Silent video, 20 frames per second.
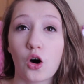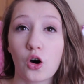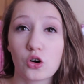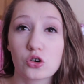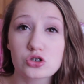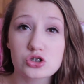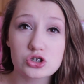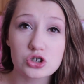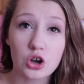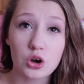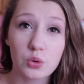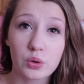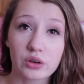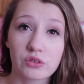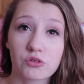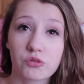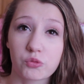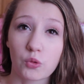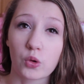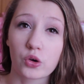Also
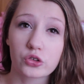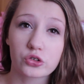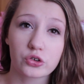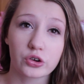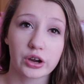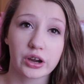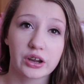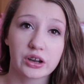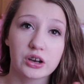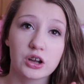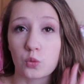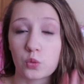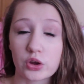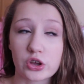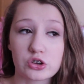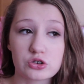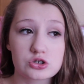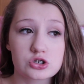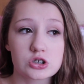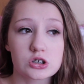in 4th grade,
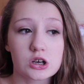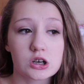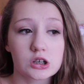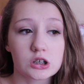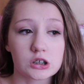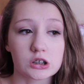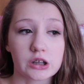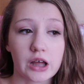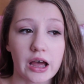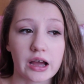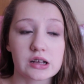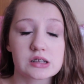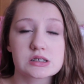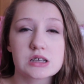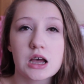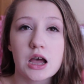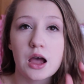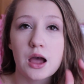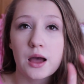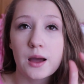we used to
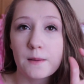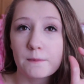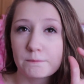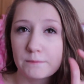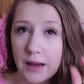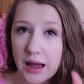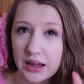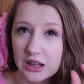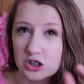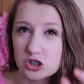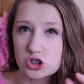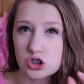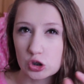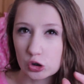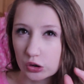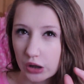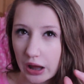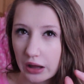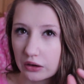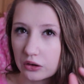collect
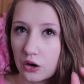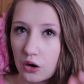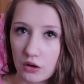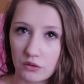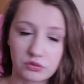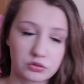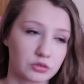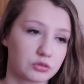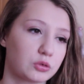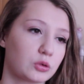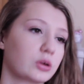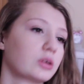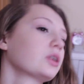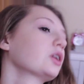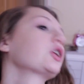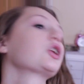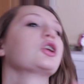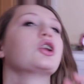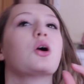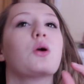pencil lead off the floor.
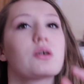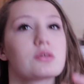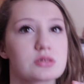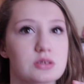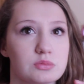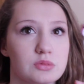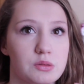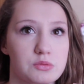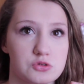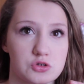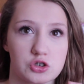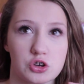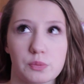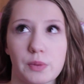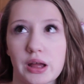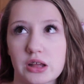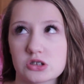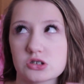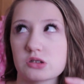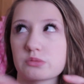Like, you know, sometimes when your
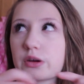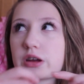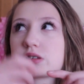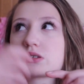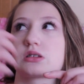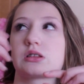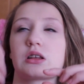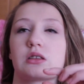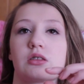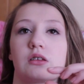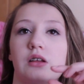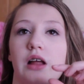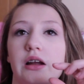pencil breaks and like the